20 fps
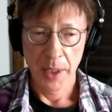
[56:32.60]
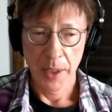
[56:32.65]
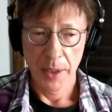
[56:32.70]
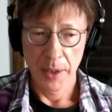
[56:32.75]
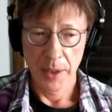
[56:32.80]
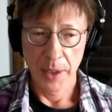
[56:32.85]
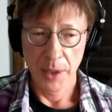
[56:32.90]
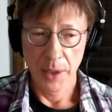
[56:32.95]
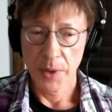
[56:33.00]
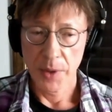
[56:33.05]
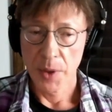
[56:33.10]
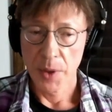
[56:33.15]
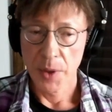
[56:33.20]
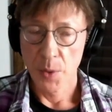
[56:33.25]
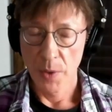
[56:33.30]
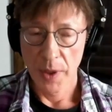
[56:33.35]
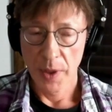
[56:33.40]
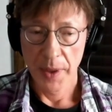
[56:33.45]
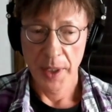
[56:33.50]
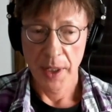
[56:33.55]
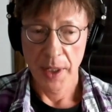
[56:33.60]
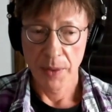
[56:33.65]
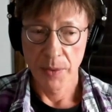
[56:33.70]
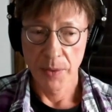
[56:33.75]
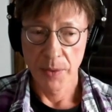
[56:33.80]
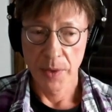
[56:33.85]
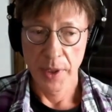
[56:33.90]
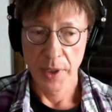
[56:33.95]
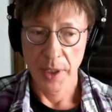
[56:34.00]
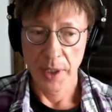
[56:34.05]
the only one that I
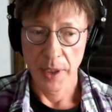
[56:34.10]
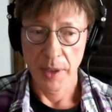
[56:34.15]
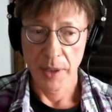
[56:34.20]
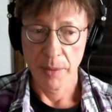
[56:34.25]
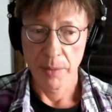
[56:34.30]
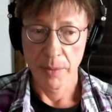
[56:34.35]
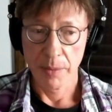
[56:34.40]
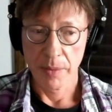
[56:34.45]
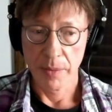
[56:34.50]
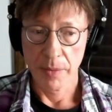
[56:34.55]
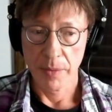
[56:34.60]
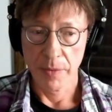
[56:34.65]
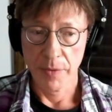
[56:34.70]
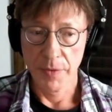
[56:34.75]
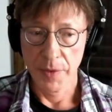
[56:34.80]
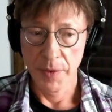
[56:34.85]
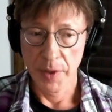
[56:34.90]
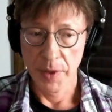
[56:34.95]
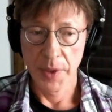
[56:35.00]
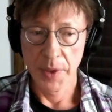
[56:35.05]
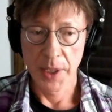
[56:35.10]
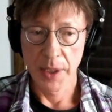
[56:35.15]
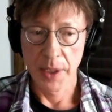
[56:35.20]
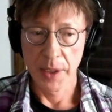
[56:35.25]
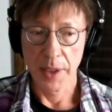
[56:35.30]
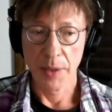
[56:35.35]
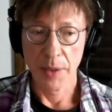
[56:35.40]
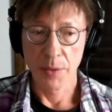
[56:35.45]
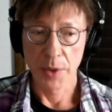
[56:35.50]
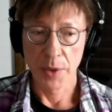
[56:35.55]
really
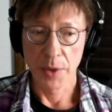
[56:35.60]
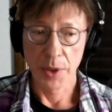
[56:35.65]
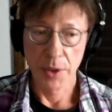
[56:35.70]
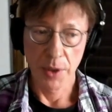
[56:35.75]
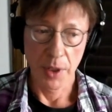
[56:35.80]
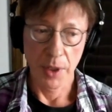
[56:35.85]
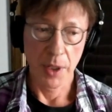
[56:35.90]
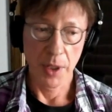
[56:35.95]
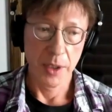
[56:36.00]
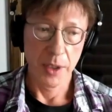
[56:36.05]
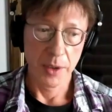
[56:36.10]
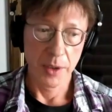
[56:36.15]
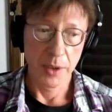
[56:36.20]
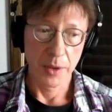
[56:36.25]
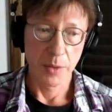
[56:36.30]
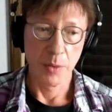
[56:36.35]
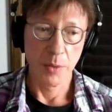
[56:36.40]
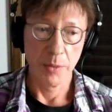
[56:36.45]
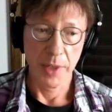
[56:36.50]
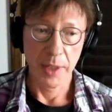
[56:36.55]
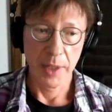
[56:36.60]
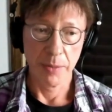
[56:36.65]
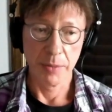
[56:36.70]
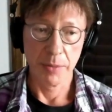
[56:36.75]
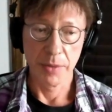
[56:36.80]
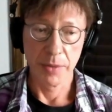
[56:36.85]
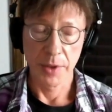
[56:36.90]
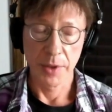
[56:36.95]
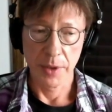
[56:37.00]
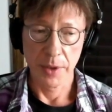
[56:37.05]
vividly recall and
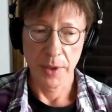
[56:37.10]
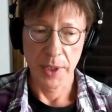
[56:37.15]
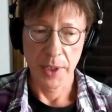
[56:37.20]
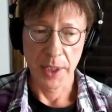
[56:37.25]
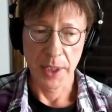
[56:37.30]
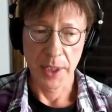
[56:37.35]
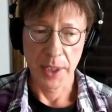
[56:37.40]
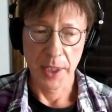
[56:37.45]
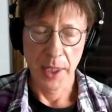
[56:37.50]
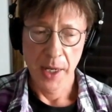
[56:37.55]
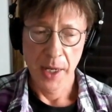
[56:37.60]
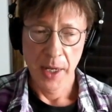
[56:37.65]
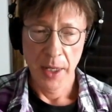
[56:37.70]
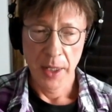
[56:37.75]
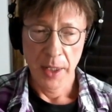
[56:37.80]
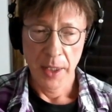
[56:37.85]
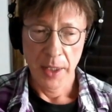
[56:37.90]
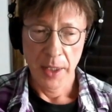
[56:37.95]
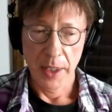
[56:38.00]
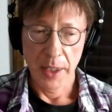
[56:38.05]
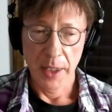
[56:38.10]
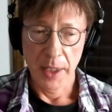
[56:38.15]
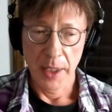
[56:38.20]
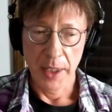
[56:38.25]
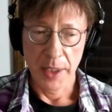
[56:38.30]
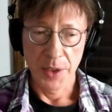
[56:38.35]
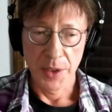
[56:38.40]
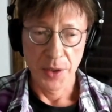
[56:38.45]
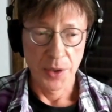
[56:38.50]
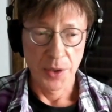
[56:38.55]
remember and
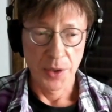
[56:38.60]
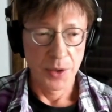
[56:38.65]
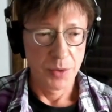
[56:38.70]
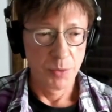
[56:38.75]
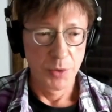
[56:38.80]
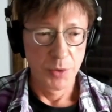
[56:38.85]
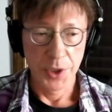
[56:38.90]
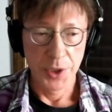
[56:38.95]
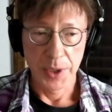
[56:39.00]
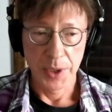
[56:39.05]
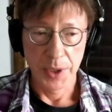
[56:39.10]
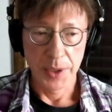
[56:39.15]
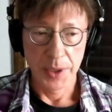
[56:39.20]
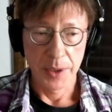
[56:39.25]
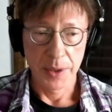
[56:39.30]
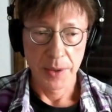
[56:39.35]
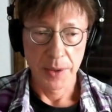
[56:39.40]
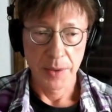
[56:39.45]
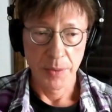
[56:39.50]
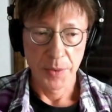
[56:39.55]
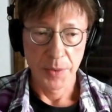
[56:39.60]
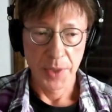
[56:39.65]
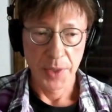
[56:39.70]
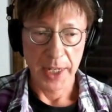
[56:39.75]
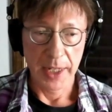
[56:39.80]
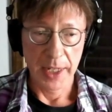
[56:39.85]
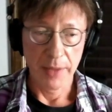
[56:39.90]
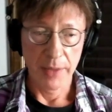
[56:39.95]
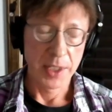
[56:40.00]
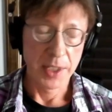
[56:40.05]
is just
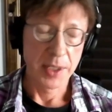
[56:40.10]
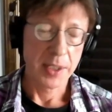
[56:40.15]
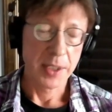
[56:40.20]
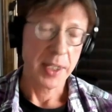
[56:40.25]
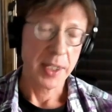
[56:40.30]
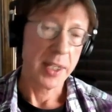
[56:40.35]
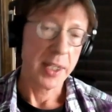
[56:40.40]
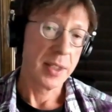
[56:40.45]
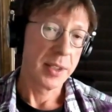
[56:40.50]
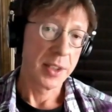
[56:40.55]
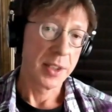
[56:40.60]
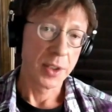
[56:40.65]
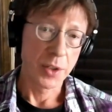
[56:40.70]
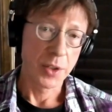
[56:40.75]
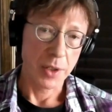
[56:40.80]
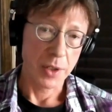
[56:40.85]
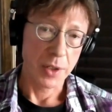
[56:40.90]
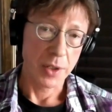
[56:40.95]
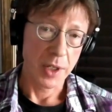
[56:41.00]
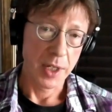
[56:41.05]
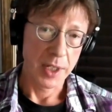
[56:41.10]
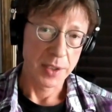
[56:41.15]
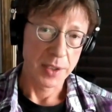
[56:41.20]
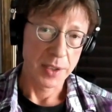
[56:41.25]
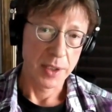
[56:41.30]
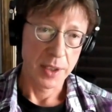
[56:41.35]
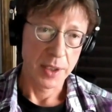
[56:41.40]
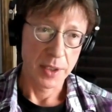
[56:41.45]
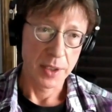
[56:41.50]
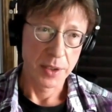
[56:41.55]
kind of like sailing across
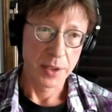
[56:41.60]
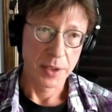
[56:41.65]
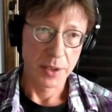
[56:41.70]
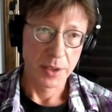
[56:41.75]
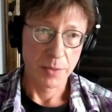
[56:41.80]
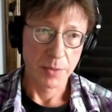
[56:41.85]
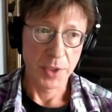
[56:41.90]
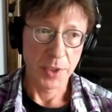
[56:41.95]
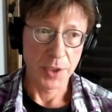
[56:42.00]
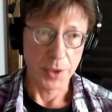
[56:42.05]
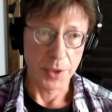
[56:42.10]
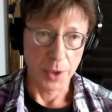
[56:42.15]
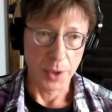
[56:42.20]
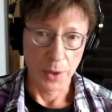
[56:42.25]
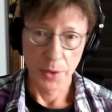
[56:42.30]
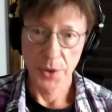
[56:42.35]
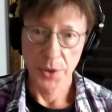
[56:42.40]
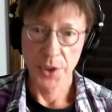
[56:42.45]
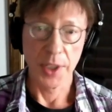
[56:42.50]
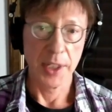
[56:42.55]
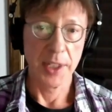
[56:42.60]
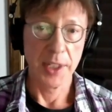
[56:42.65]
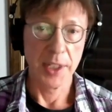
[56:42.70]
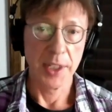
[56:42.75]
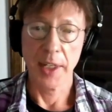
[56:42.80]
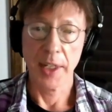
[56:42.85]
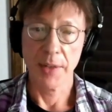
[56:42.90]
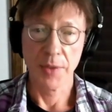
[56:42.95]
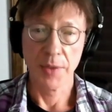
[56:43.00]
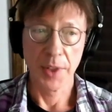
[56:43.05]
this this ocean
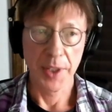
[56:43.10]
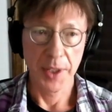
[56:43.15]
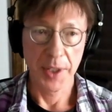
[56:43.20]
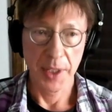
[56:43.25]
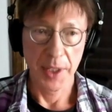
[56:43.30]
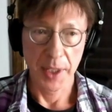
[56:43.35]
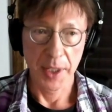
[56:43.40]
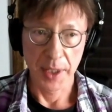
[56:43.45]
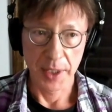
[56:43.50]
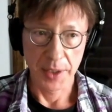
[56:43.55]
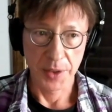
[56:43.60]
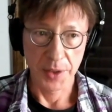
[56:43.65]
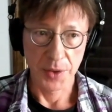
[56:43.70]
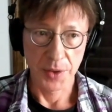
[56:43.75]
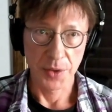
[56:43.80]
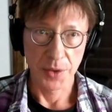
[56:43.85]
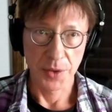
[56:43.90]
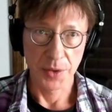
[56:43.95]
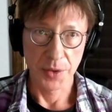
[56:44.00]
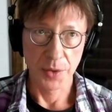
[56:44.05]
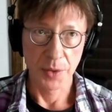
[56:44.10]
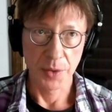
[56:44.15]
and everything is